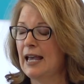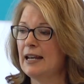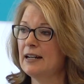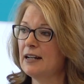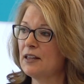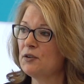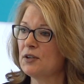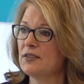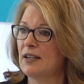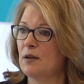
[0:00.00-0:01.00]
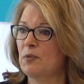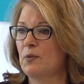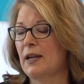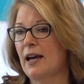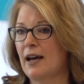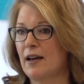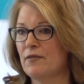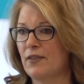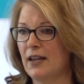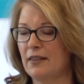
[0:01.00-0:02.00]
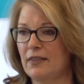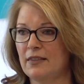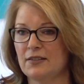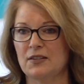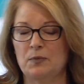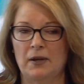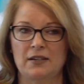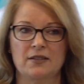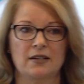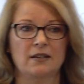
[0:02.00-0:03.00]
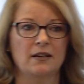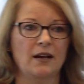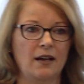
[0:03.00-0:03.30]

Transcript: In another example we have, and this is based in